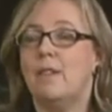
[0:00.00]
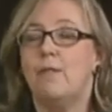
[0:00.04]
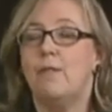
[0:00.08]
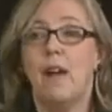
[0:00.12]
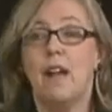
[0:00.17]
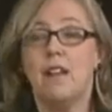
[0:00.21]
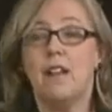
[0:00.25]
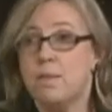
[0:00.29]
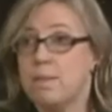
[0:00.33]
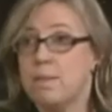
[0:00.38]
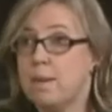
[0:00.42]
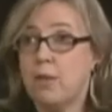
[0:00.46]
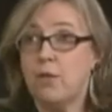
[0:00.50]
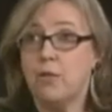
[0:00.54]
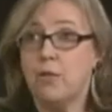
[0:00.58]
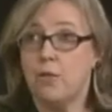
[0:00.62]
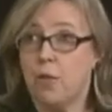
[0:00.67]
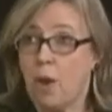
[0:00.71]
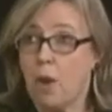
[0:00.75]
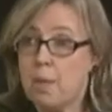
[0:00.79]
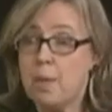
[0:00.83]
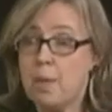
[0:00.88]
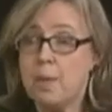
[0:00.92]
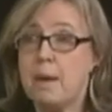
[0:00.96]
investments
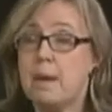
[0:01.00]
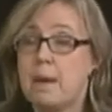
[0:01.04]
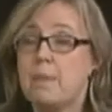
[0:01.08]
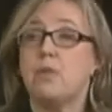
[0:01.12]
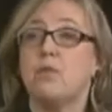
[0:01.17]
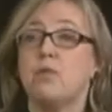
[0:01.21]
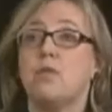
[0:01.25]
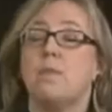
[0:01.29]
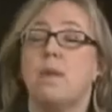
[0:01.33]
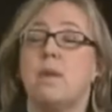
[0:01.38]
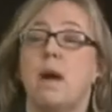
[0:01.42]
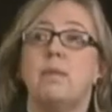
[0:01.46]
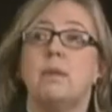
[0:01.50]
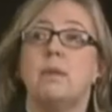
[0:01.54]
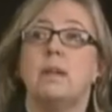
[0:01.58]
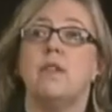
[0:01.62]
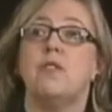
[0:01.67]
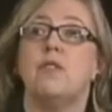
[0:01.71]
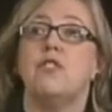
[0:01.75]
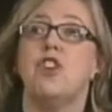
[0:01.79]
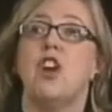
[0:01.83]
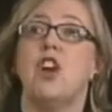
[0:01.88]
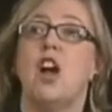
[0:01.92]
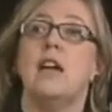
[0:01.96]
from the People's
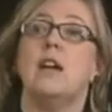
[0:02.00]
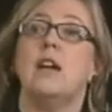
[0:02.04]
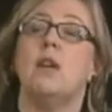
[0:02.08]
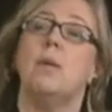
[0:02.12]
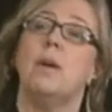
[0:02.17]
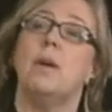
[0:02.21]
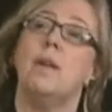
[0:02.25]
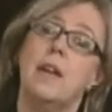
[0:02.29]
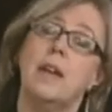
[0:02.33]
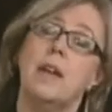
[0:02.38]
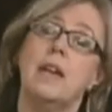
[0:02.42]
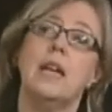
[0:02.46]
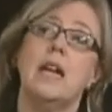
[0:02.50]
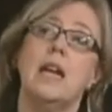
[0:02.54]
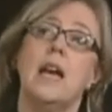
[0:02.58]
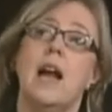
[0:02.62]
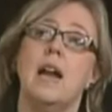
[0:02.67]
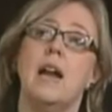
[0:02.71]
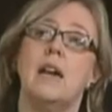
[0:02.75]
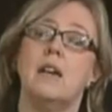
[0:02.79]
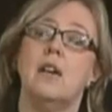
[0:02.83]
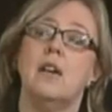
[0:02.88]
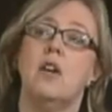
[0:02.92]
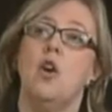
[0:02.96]
Republic of China within
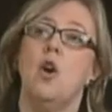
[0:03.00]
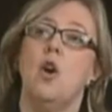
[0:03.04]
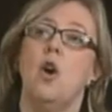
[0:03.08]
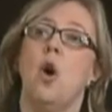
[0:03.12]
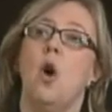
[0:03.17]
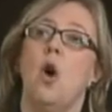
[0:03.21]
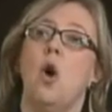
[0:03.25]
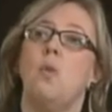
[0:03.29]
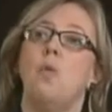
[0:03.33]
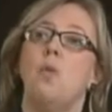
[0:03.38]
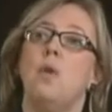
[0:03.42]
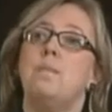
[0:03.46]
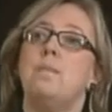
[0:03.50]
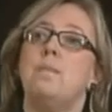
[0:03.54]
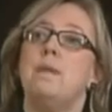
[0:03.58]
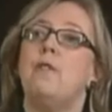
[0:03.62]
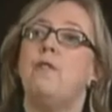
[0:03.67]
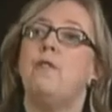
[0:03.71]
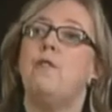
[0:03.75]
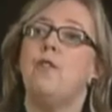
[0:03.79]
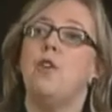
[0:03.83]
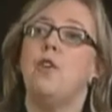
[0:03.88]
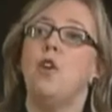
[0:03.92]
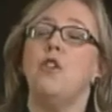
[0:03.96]
Canada would
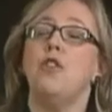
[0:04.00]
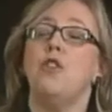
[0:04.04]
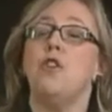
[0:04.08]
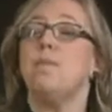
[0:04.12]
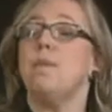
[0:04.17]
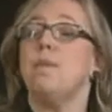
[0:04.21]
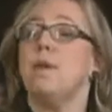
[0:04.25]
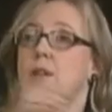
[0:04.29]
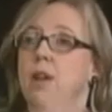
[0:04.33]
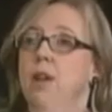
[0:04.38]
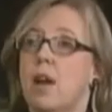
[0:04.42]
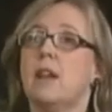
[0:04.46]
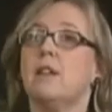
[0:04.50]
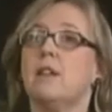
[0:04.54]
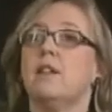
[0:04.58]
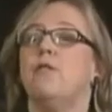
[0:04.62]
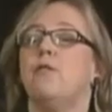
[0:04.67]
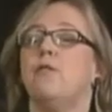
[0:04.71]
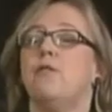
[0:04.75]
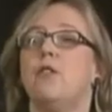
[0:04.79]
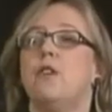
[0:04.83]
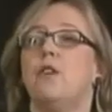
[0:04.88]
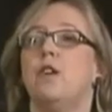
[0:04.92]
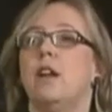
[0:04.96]
be further
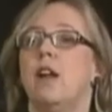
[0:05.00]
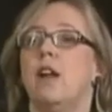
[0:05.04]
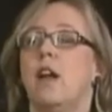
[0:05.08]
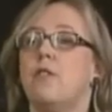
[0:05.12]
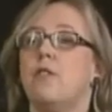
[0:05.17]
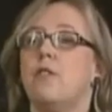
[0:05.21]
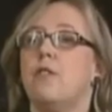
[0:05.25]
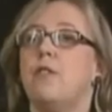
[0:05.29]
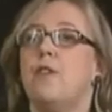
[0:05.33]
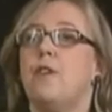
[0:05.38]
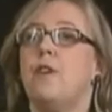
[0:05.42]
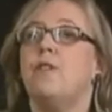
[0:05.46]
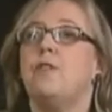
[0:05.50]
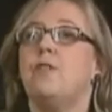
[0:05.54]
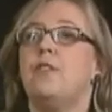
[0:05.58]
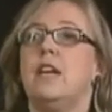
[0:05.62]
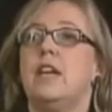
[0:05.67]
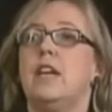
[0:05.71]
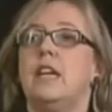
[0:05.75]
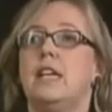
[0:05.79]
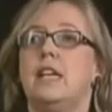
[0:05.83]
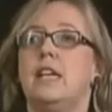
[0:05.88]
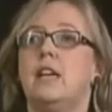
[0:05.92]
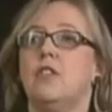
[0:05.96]
protected for another
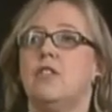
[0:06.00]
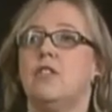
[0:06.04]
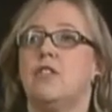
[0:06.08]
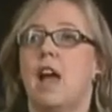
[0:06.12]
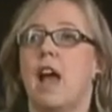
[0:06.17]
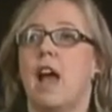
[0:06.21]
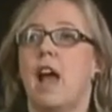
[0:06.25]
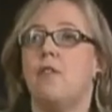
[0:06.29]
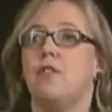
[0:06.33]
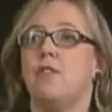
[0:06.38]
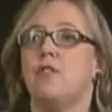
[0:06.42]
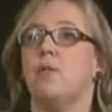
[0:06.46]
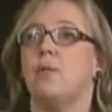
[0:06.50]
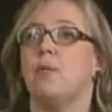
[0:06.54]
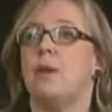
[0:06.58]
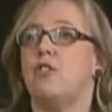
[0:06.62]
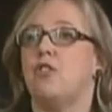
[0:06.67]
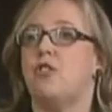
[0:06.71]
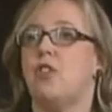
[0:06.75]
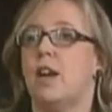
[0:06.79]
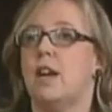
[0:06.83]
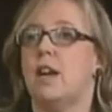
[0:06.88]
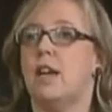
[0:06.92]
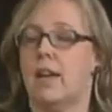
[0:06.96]
15 years after
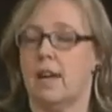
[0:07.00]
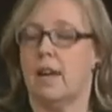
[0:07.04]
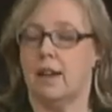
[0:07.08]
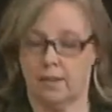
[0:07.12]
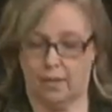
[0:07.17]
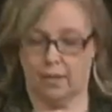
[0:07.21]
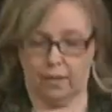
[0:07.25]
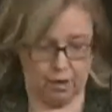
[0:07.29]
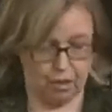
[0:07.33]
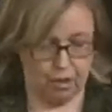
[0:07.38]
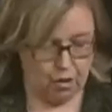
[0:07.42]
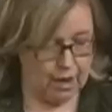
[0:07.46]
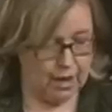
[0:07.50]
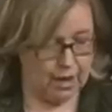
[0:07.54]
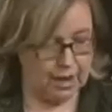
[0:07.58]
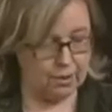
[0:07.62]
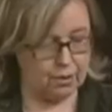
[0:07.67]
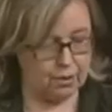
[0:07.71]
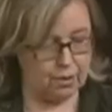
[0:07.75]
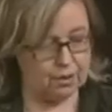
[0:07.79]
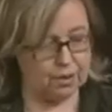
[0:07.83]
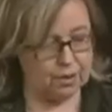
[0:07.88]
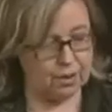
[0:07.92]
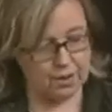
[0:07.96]
we try to exit the
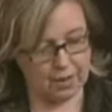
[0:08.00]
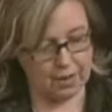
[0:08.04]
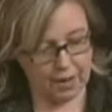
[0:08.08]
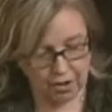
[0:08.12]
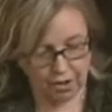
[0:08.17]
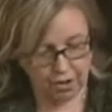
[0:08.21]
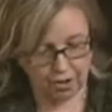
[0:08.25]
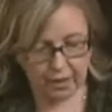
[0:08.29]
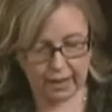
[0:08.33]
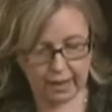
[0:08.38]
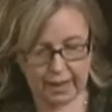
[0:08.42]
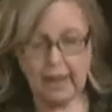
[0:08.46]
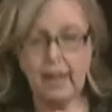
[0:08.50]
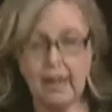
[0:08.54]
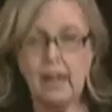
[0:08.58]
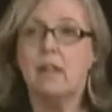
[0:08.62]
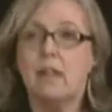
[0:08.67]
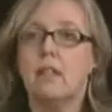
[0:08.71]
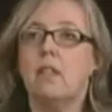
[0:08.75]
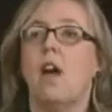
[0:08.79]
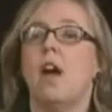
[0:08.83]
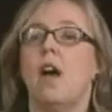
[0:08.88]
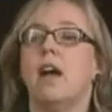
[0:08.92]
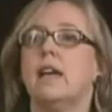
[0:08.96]
treaty. So it's essentially
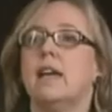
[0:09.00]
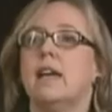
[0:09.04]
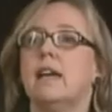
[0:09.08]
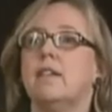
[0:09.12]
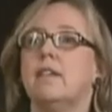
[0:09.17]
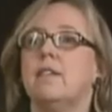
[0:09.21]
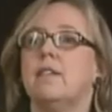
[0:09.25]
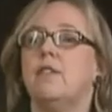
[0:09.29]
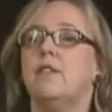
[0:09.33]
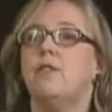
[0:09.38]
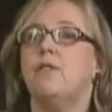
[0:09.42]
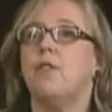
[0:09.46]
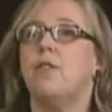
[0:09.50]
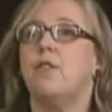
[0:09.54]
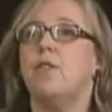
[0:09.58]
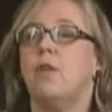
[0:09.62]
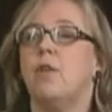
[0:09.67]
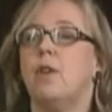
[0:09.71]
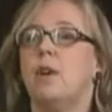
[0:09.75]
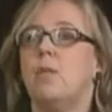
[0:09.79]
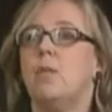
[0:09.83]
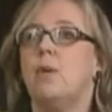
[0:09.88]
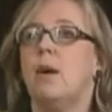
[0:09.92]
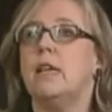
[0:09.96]
locking us in for
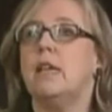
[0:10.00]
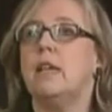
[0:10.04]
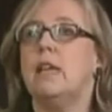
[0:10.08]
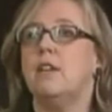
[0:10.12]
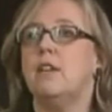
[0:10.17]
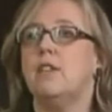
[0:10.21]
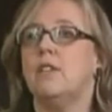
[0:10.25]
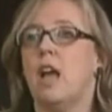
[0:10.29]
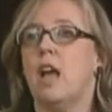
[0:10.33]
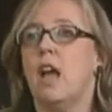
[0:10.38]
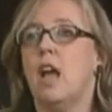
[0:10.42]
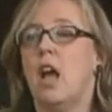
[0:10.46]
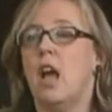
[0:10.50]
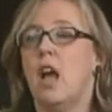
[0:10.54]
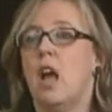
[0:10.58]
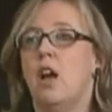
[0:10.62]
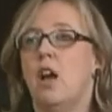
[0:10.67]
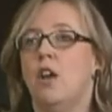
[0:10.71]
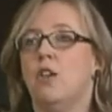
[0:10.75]
31 years.